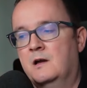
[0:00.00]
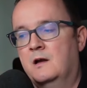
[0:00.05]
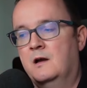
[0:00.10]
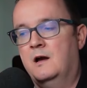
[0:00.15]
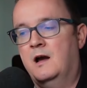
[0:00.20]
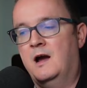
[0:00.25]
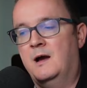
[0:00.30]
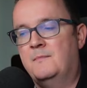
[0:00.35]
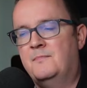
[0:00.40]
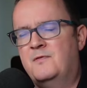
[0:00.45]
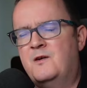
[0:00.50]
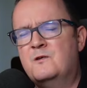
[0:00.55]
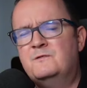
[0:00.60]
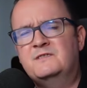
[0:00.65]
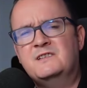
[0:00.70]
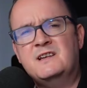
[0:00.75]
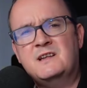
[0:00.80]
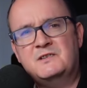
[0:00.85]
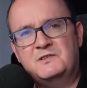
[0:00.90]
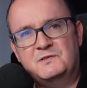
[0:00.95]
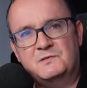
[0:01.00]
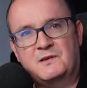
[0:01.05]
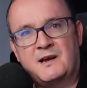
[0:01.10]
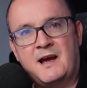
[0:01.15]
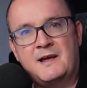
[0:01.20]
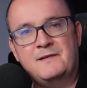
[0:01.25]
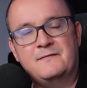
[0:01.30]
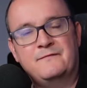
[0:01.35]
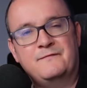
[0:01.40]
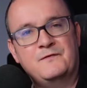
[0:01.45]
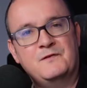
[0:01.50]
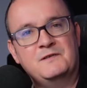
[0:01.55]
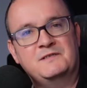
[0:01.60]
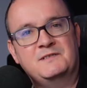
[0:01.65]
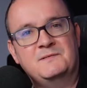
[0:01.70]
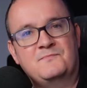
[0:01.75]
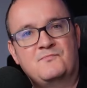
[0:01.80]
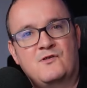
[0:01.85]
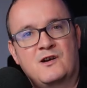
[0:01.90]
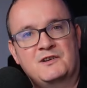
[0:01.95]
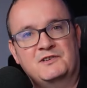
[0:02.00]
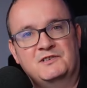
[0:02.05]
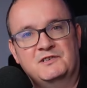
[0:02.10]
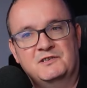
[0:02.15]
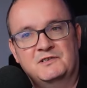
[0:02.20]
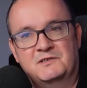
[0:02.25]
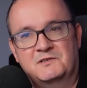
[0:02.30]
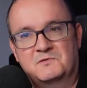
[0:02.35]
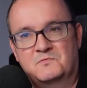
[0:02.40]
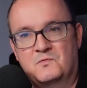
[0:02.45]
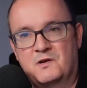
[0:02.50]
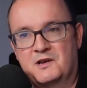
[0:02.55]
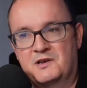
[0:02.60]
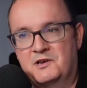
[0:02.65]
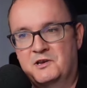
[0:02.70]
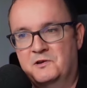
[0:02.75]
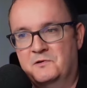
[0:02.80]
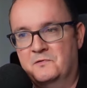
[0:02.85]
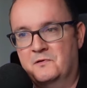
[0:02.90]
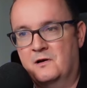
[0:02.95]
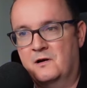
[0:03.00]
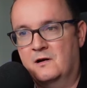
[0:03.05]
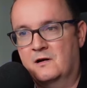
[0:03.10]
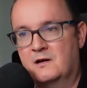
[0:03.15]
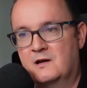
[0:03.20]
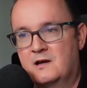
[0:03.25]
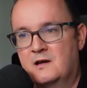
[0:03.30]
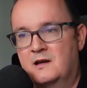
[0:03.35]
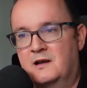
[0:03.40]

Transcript: um, those initial kind of first impressions when you are